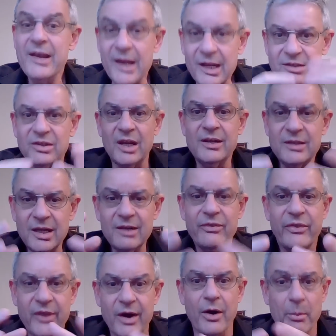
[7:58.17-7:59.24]
attending
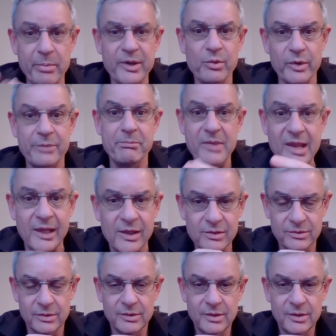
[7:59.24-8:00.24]
therapy with me.